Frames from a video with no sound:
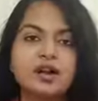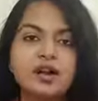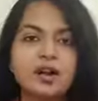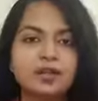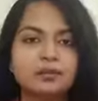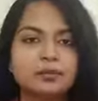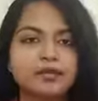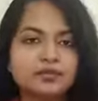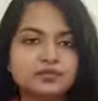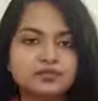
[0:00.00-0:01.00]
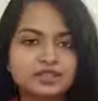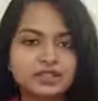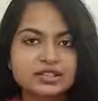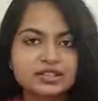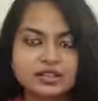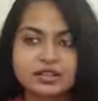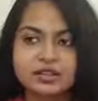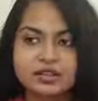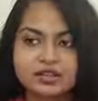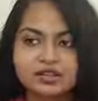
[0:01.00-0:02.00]
And because of these
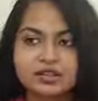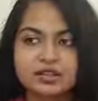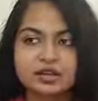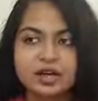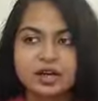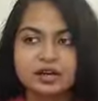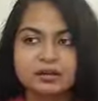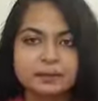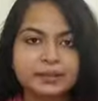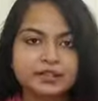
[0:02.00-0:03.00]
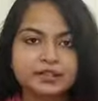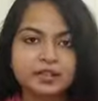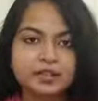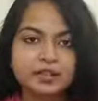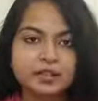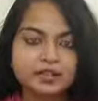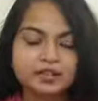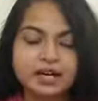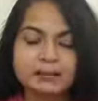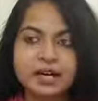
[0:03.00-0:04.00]
things, the PTE
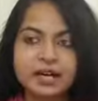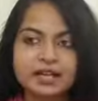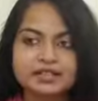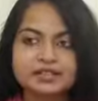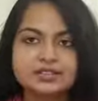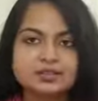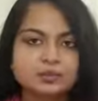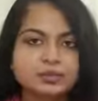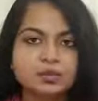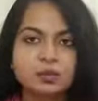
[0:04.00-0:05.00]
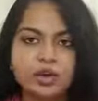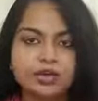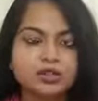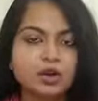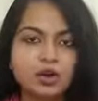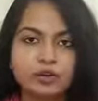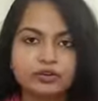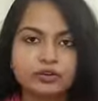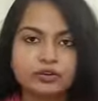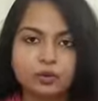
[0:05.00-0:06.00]
exam has spread widely all
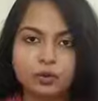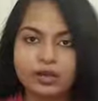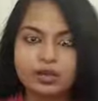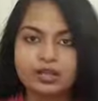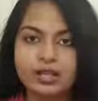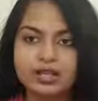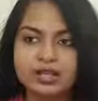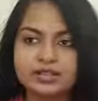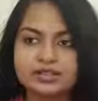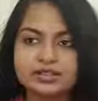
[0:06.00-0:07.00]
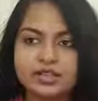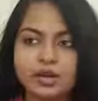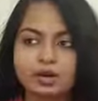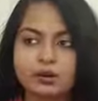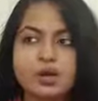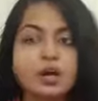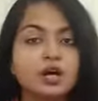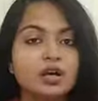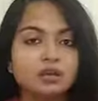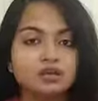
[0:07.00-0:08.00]
over the world, and it's now
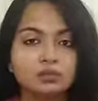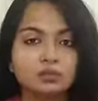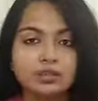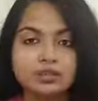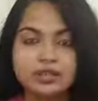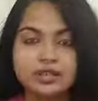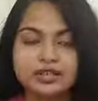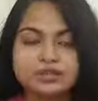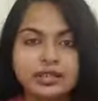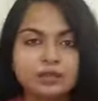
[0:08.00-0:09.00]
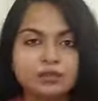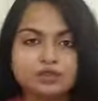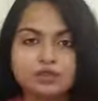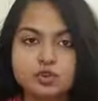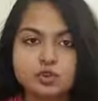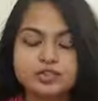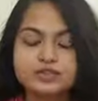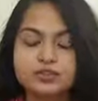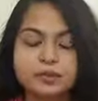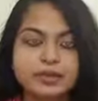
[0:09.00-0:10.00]
the exam of choice
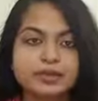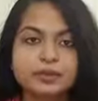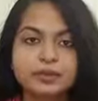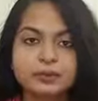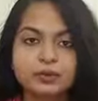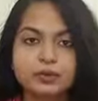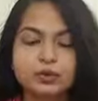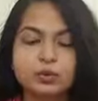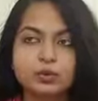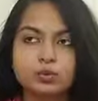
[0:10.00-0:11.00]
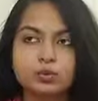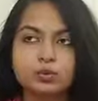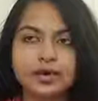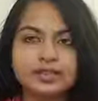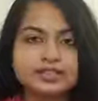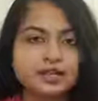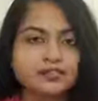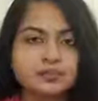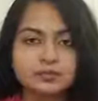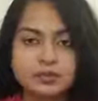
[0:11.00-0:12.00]
for many people who might
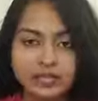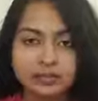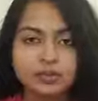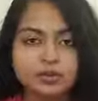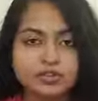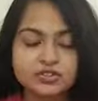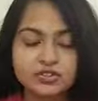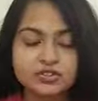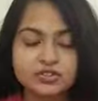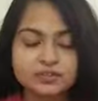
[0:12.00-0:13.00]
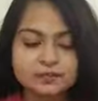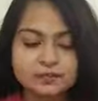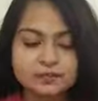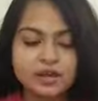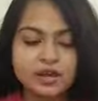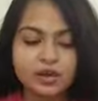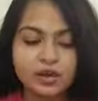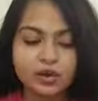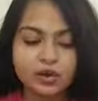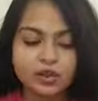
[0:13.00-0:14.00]
have some time constraints.
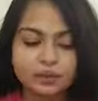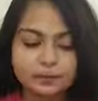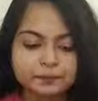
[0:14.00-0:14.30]
Okay,